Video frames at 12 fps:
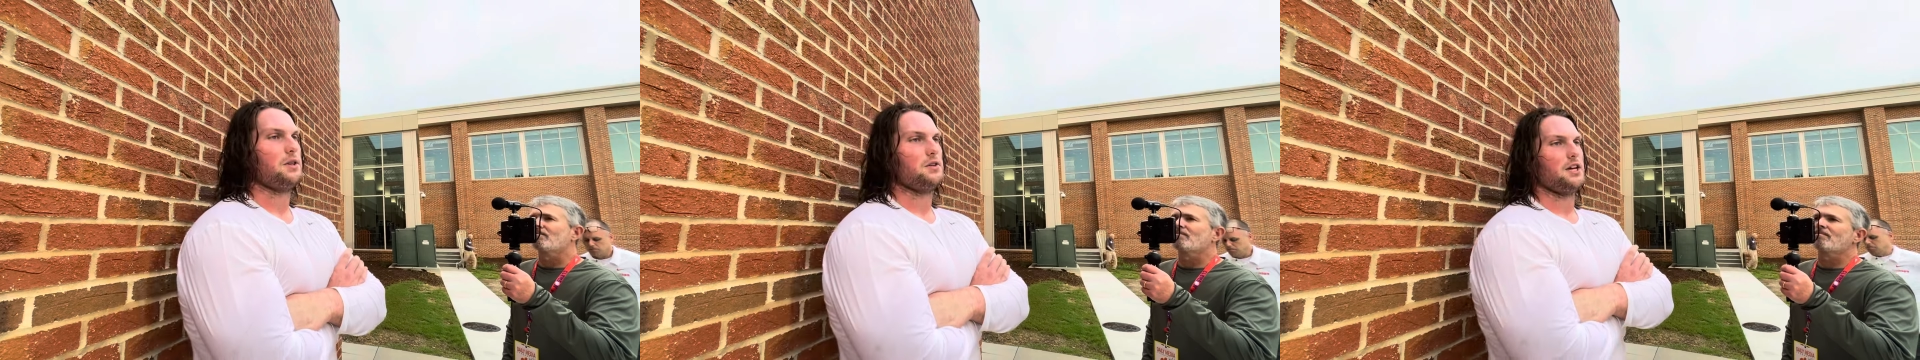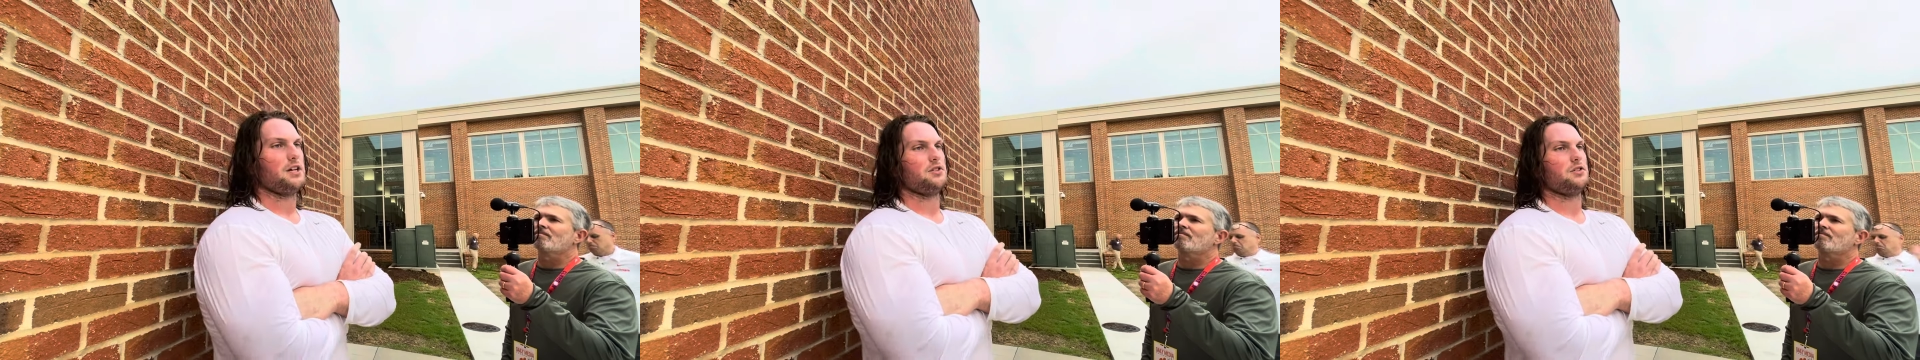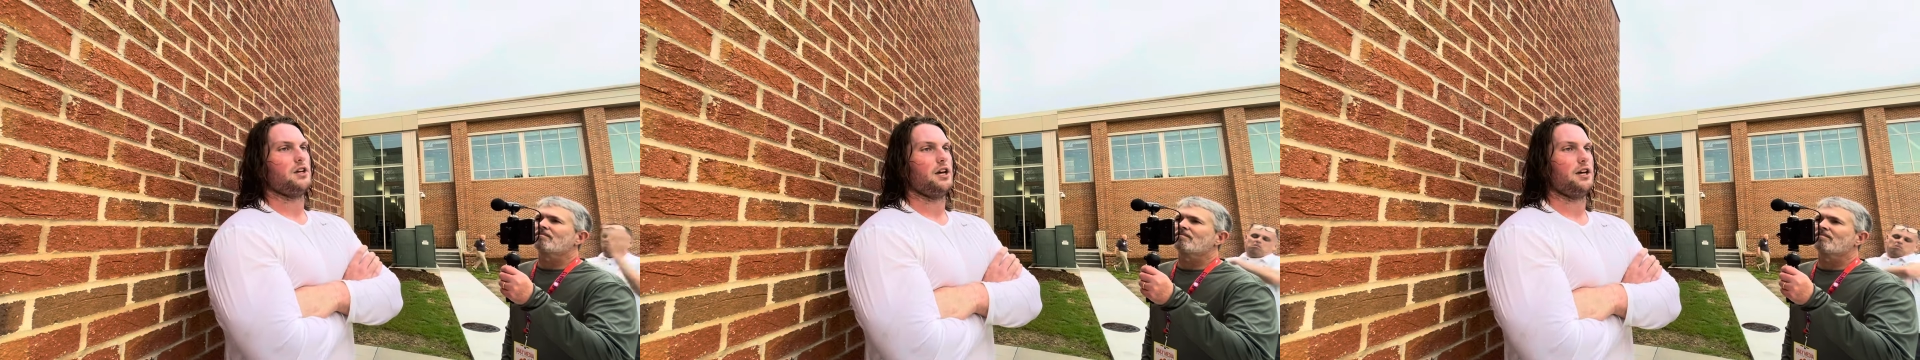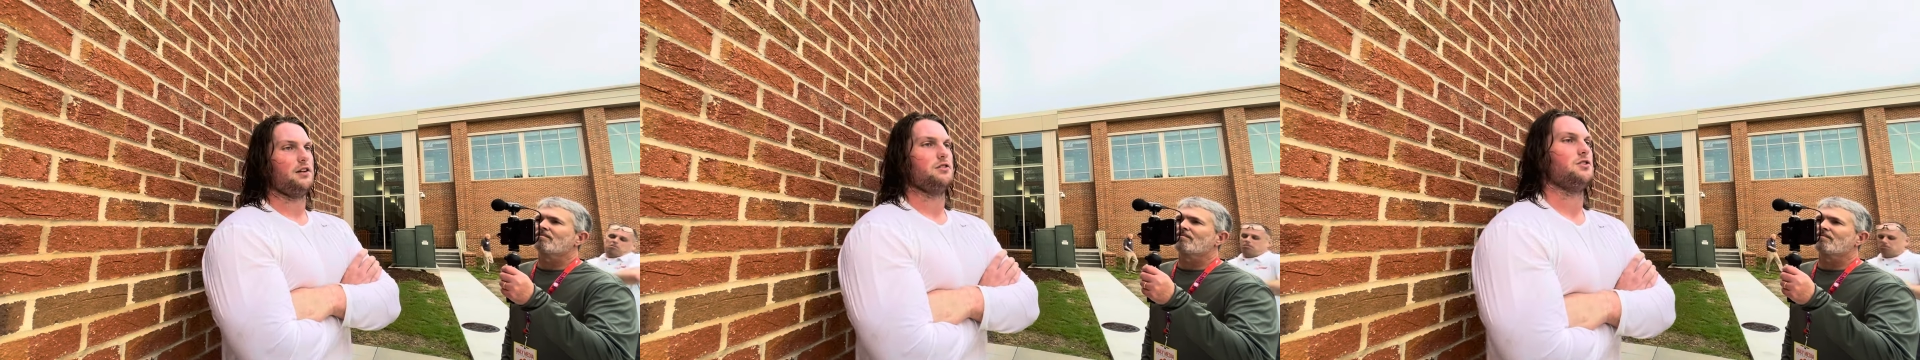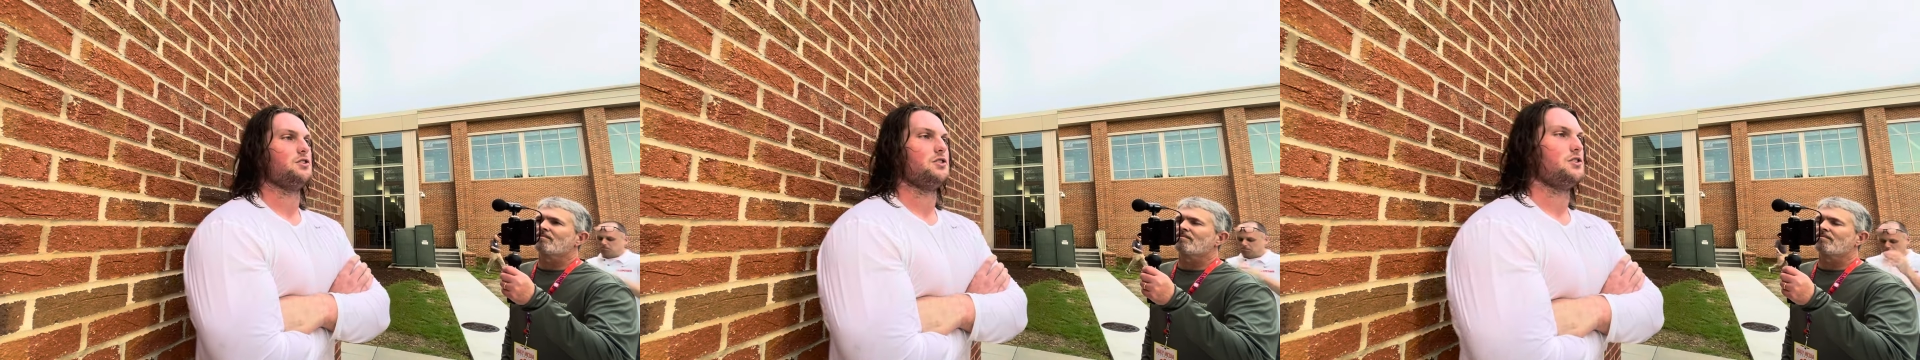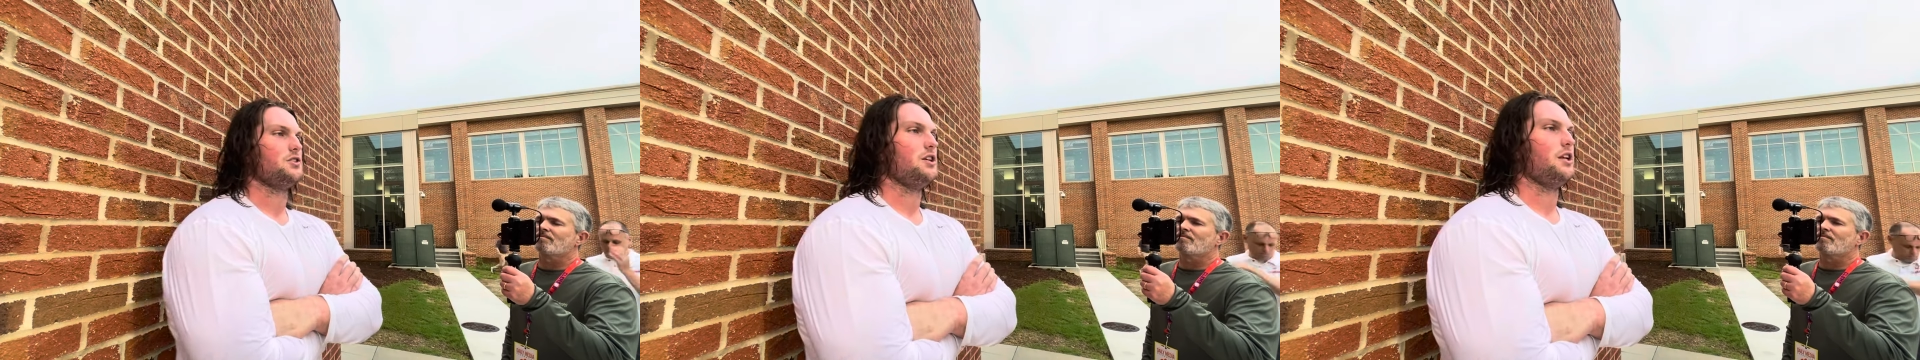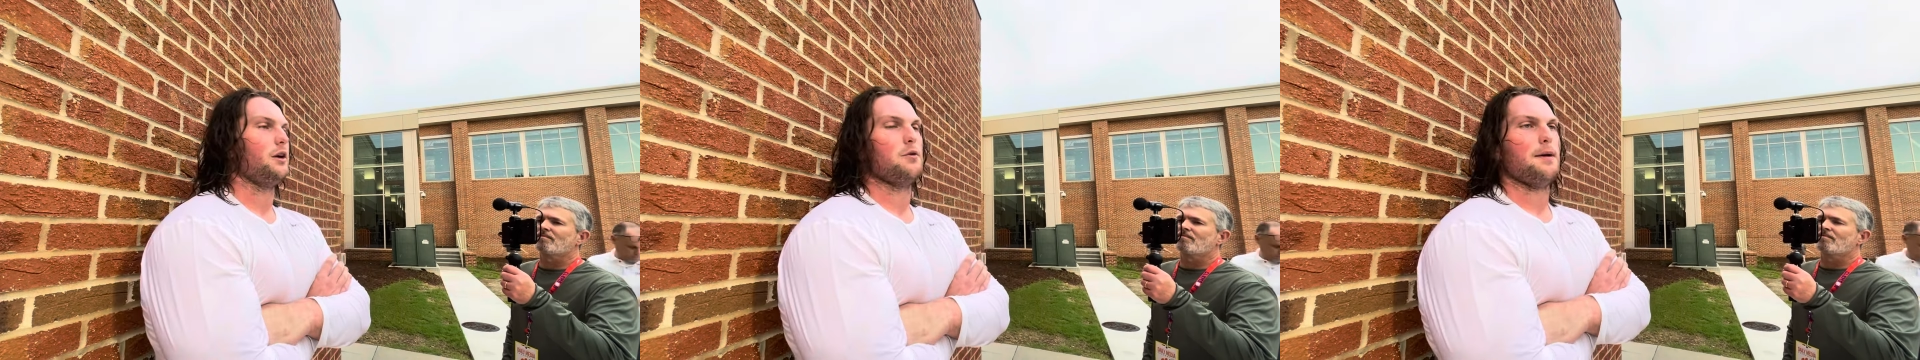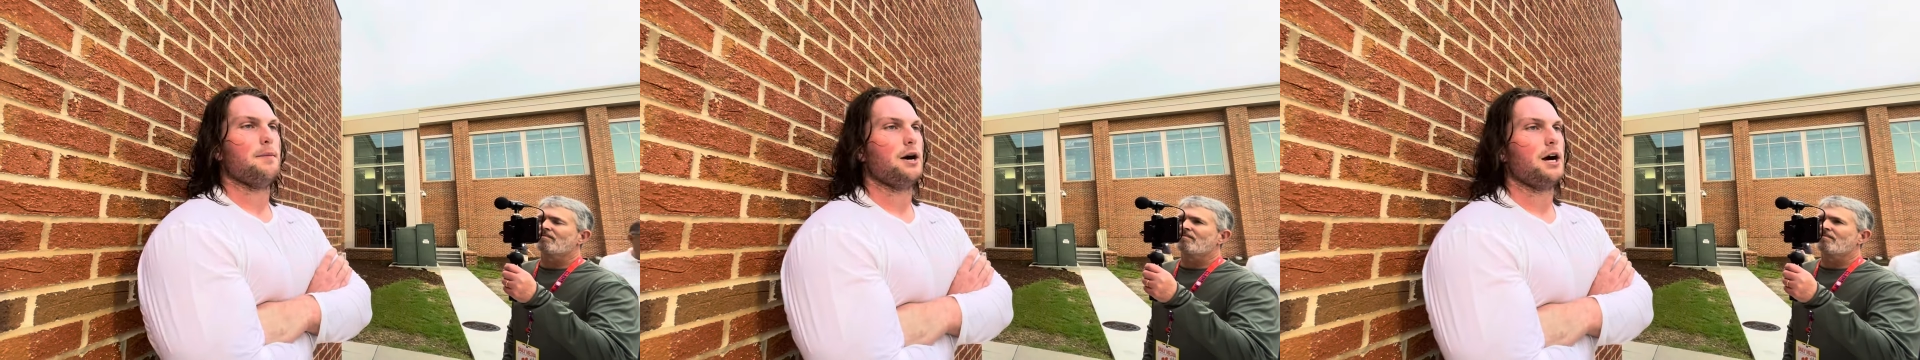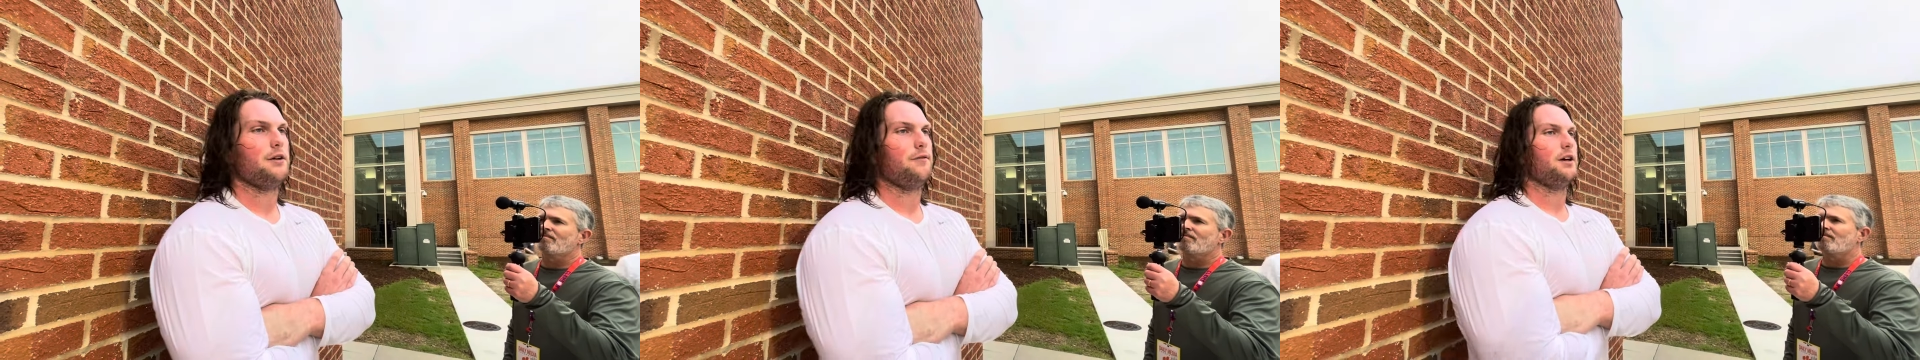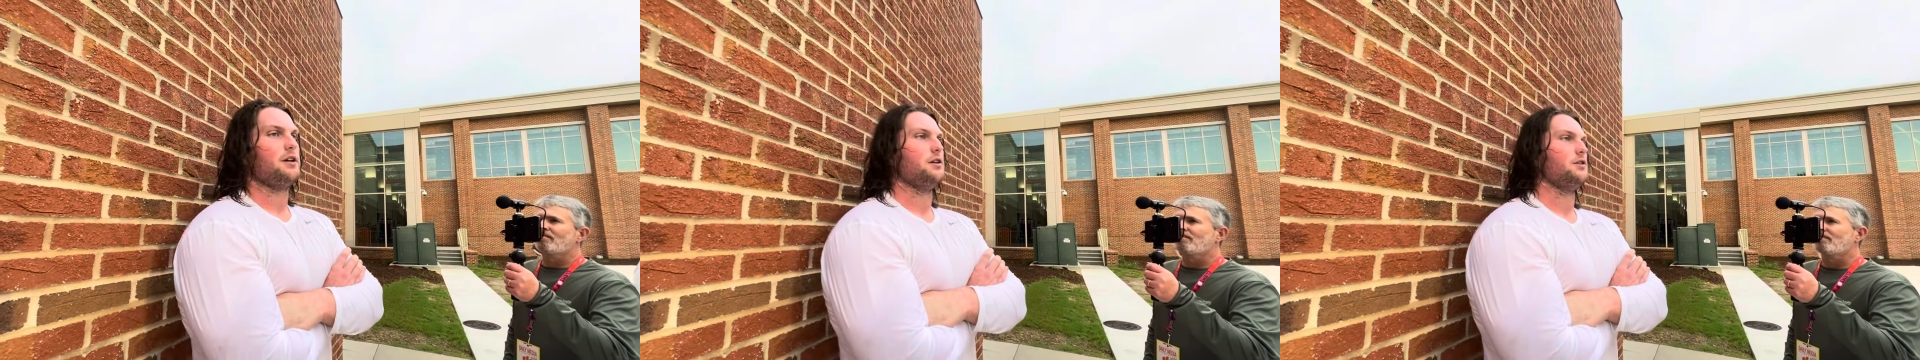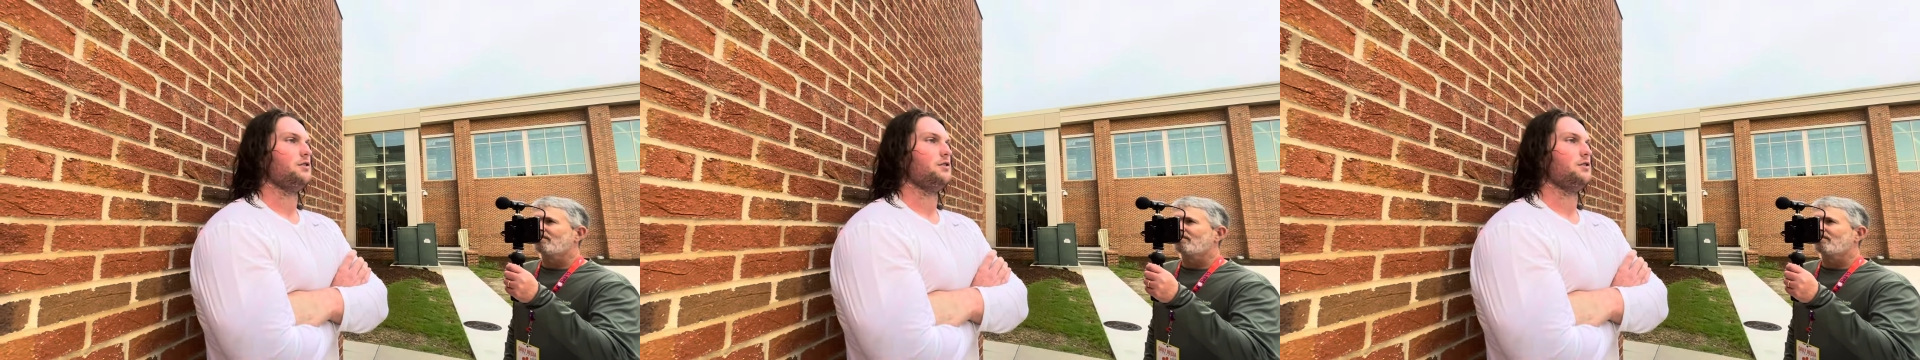Speaker 1: the DEXA scans just to see like what my body fat is,